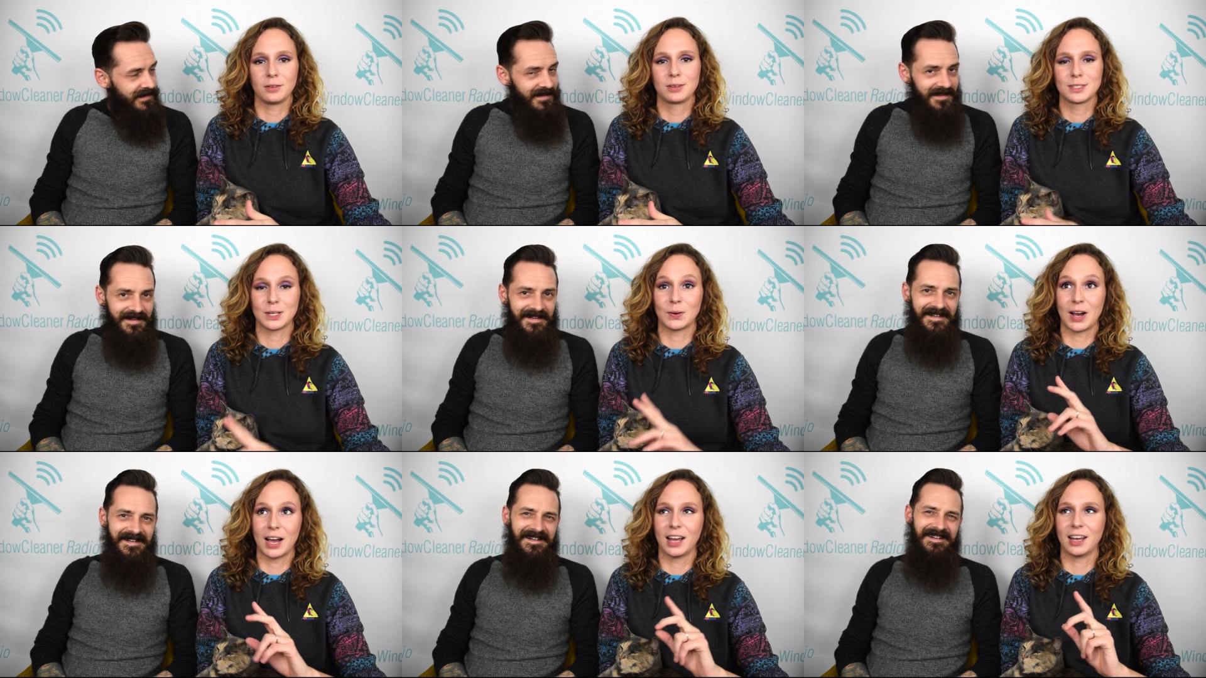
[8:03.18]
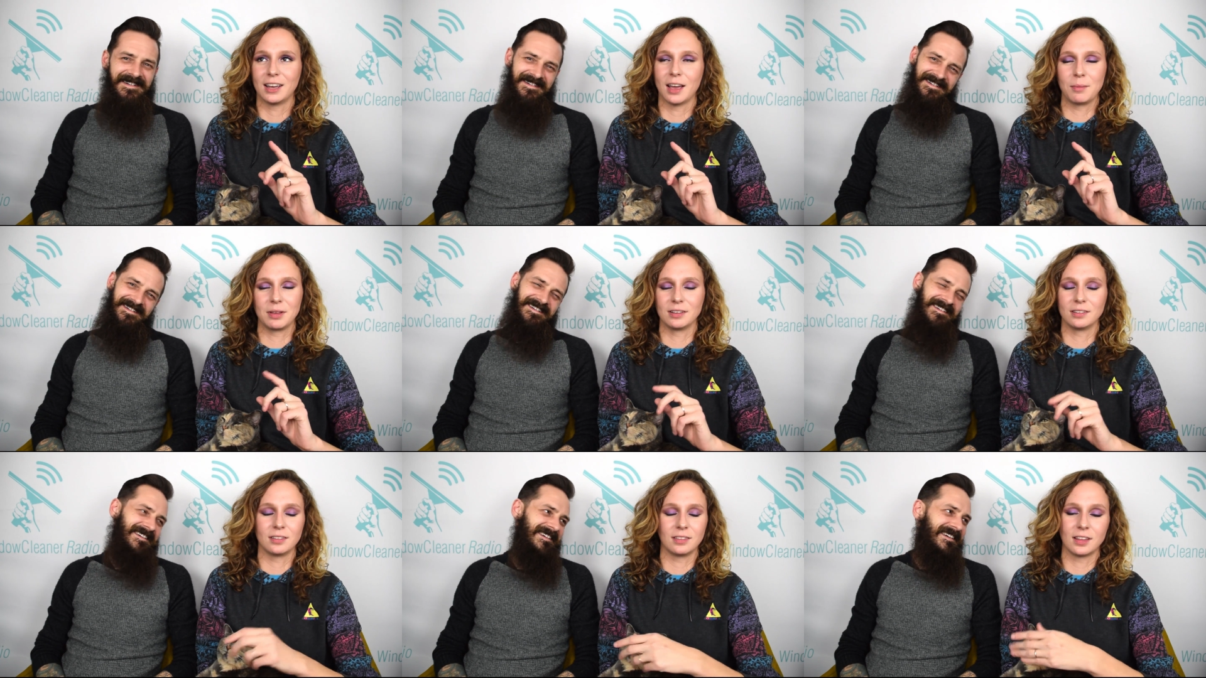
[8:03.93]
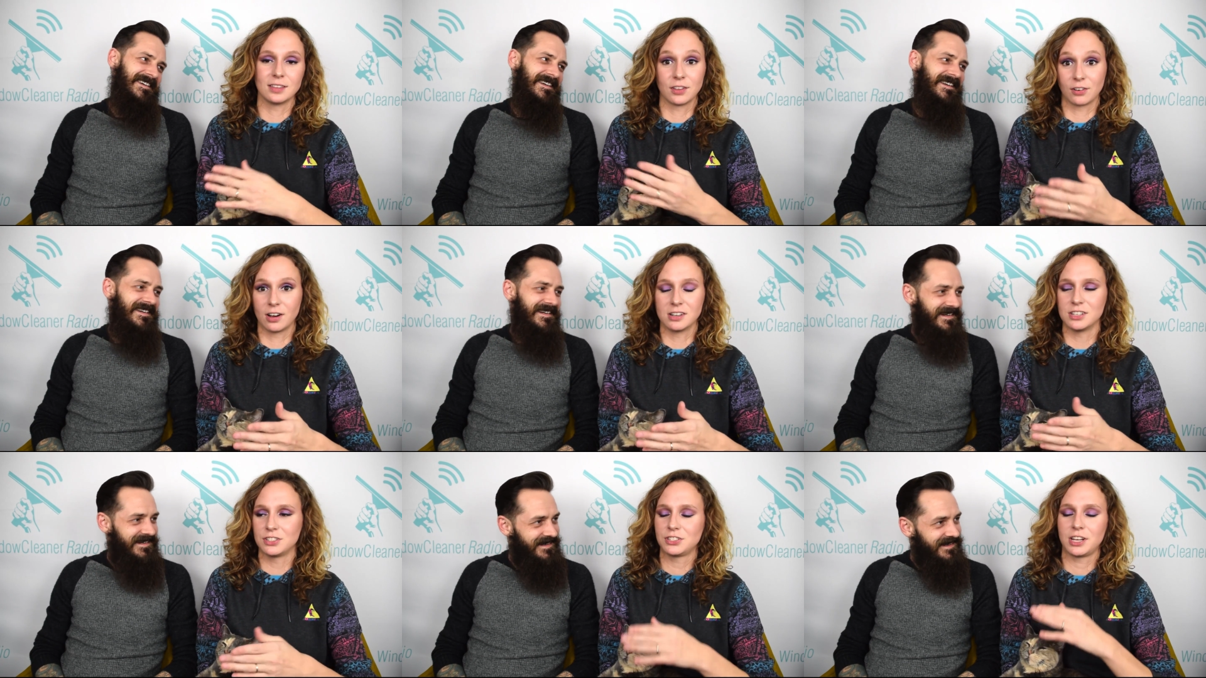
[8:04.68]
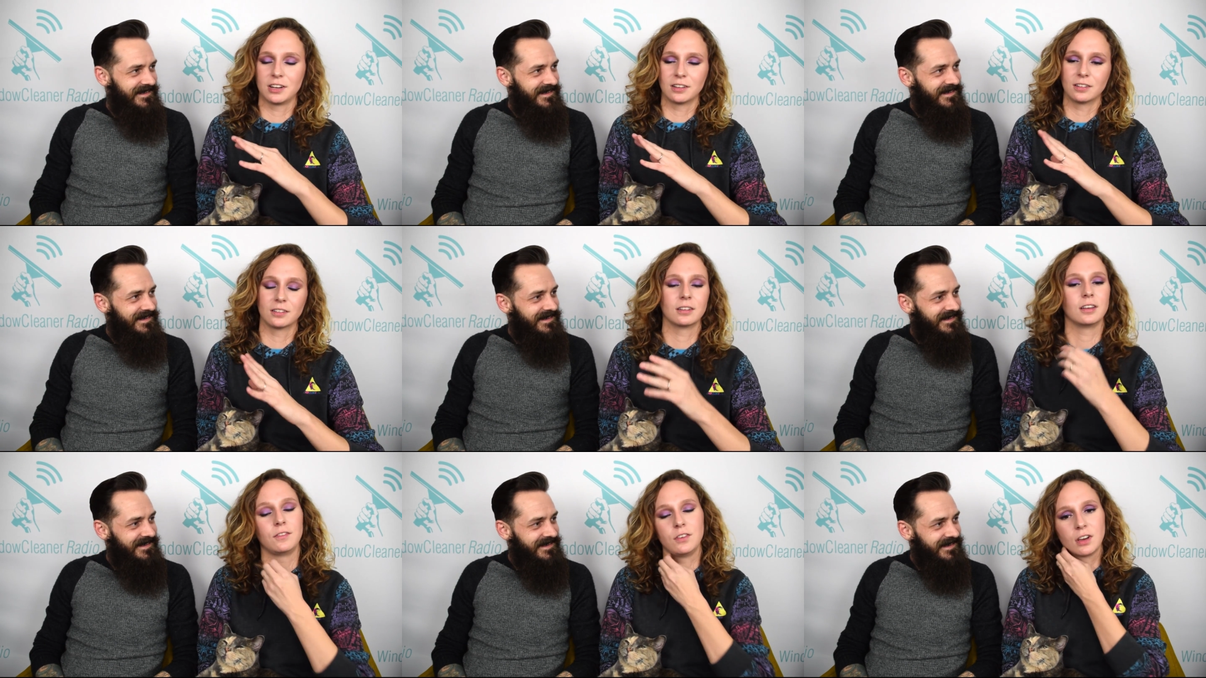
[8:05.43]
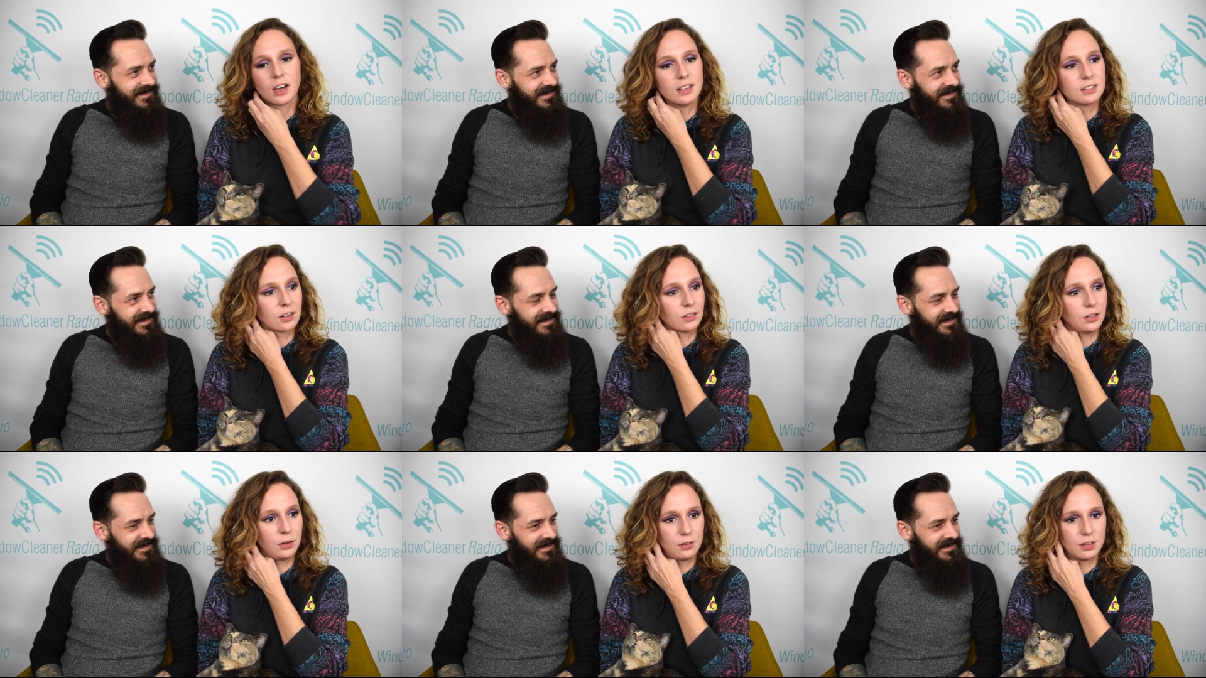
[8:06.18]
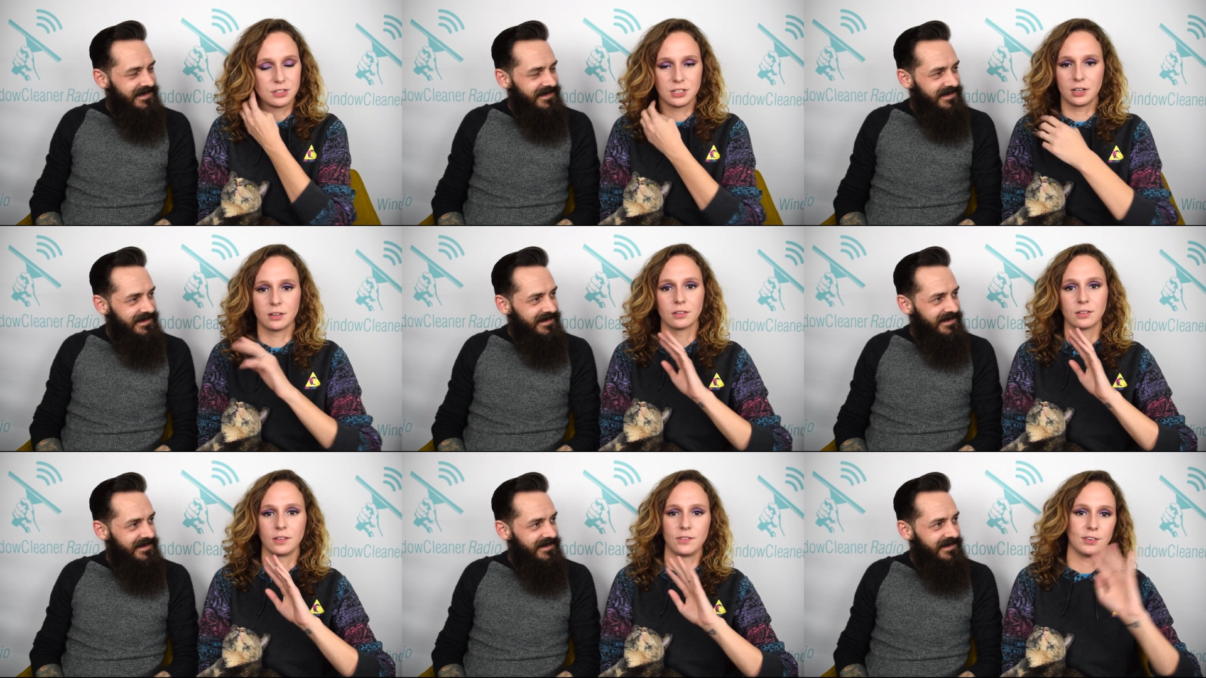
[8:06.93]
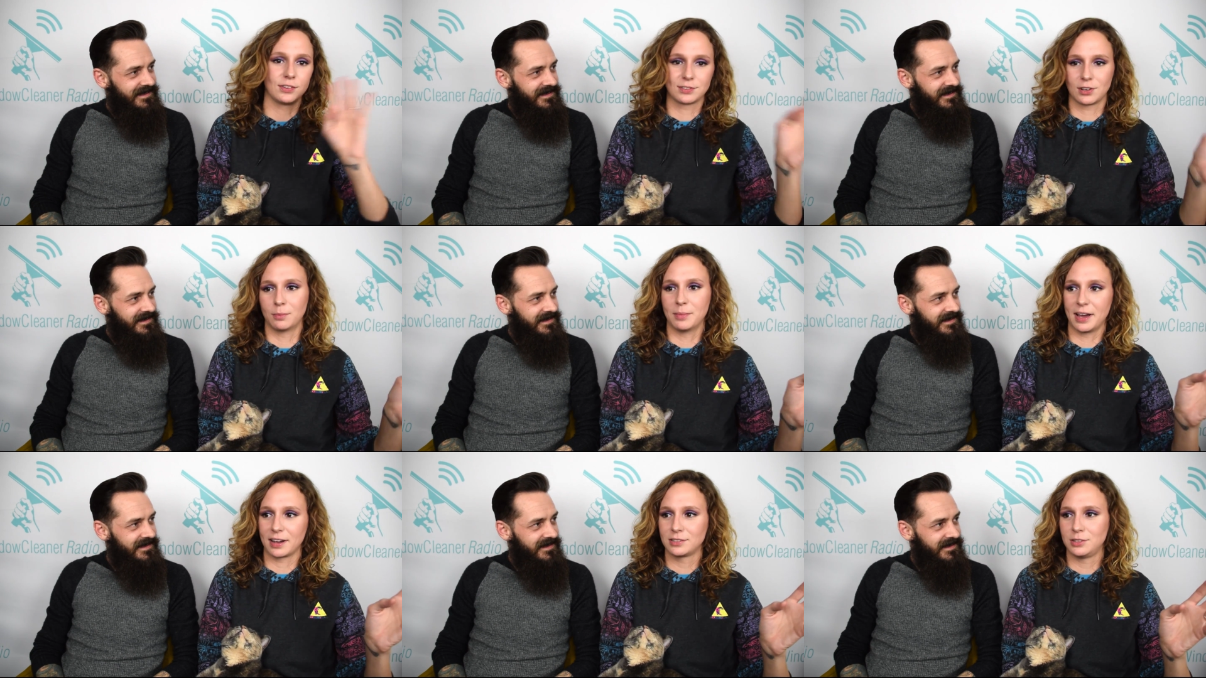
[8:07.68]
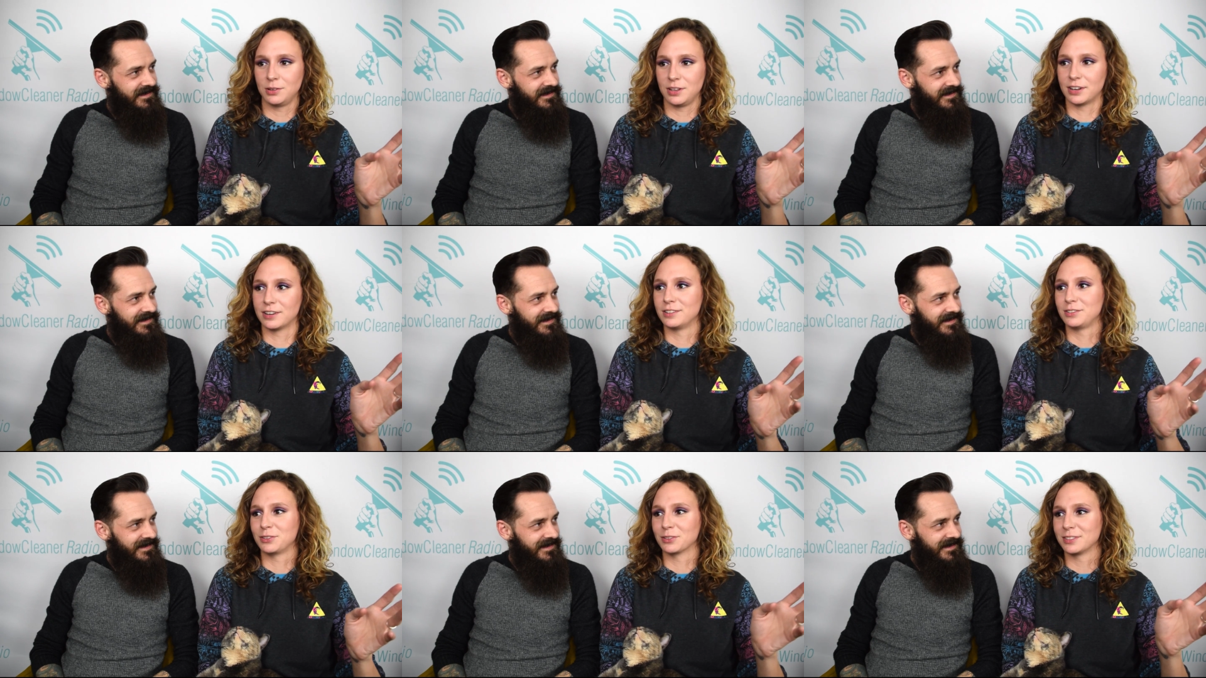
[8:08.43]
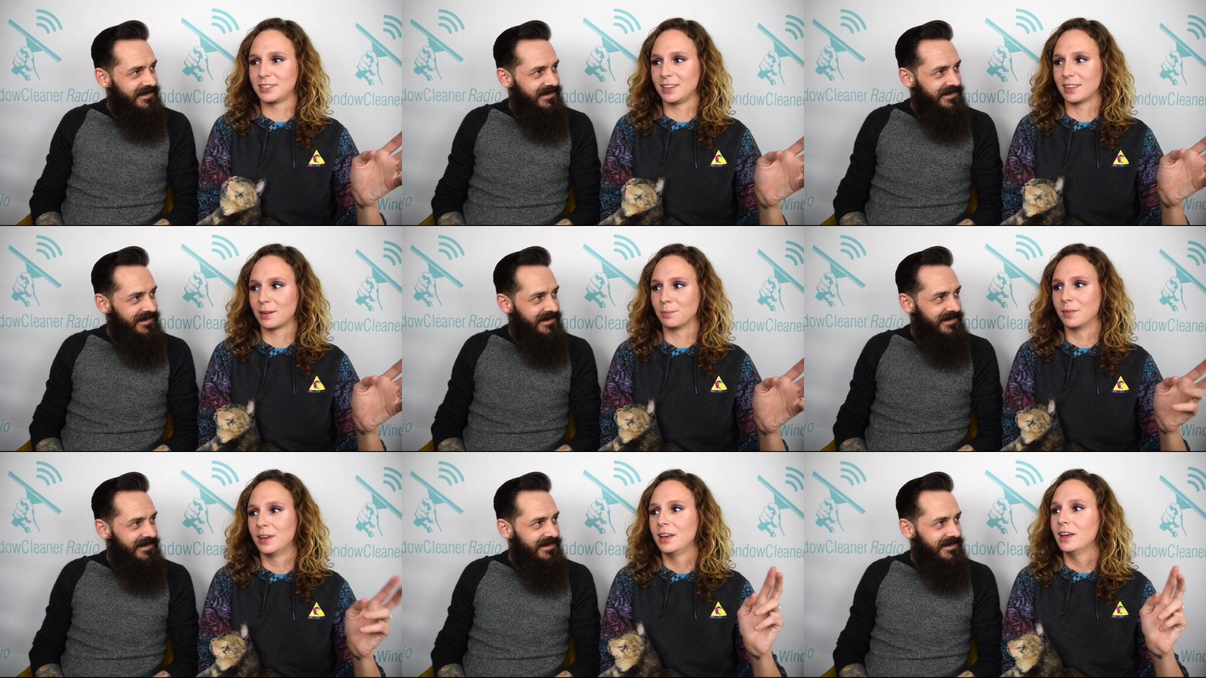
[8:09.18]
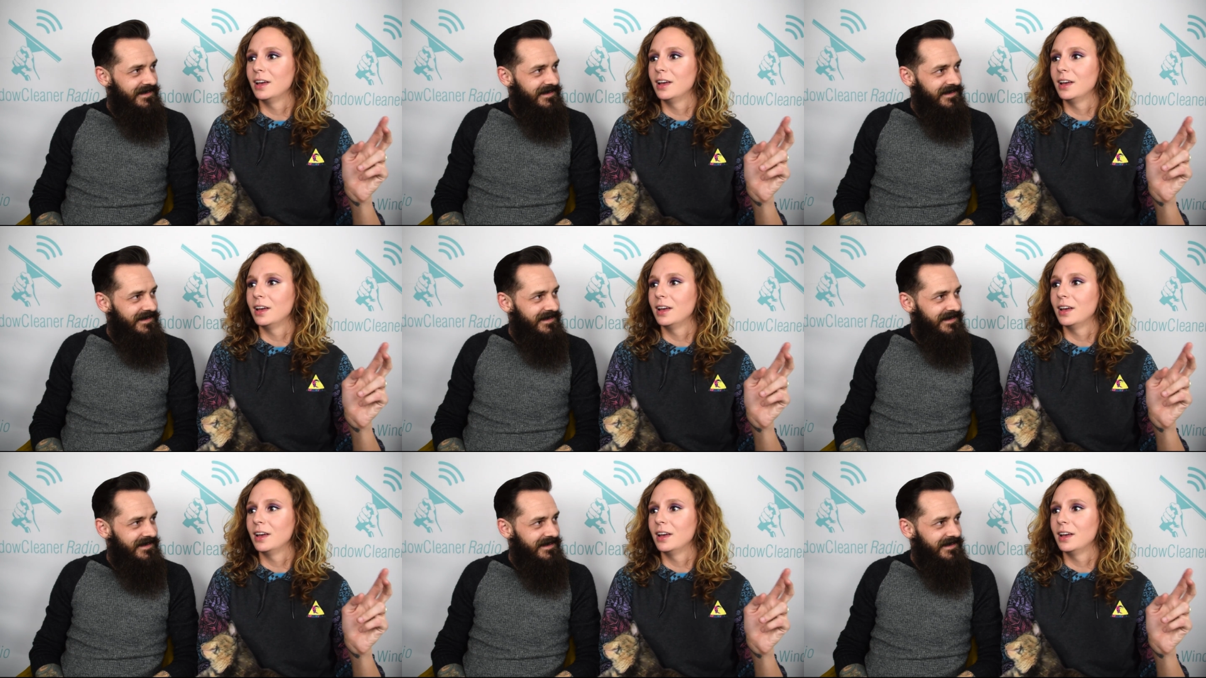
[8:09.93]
Speaker 1: Luke, so I, I mean, they're on his channel. If you guys are new to the channel, if you just go back two years, you'll see them.